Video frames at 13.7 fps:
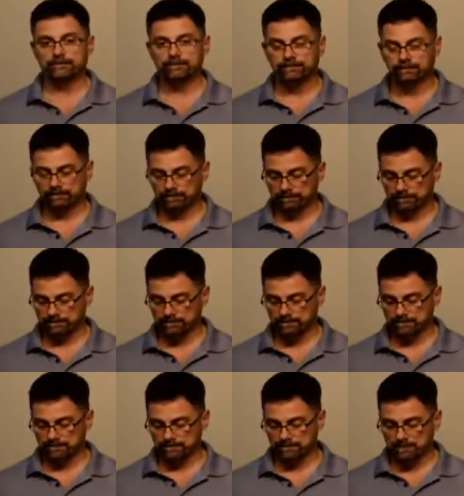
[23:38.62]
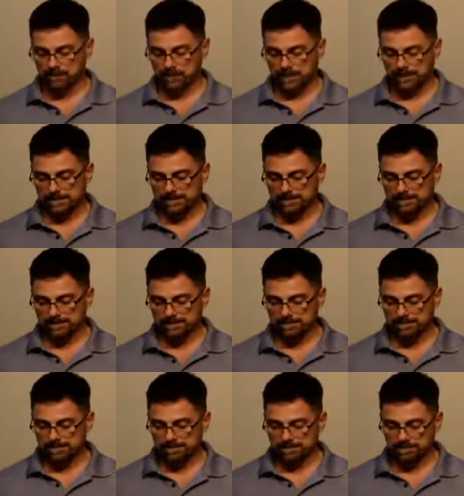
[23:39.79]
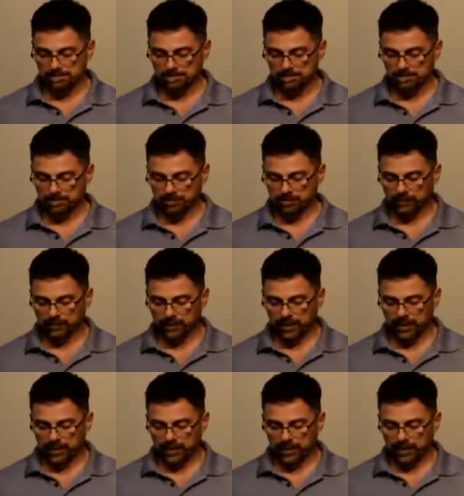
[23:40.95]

(no one is talking)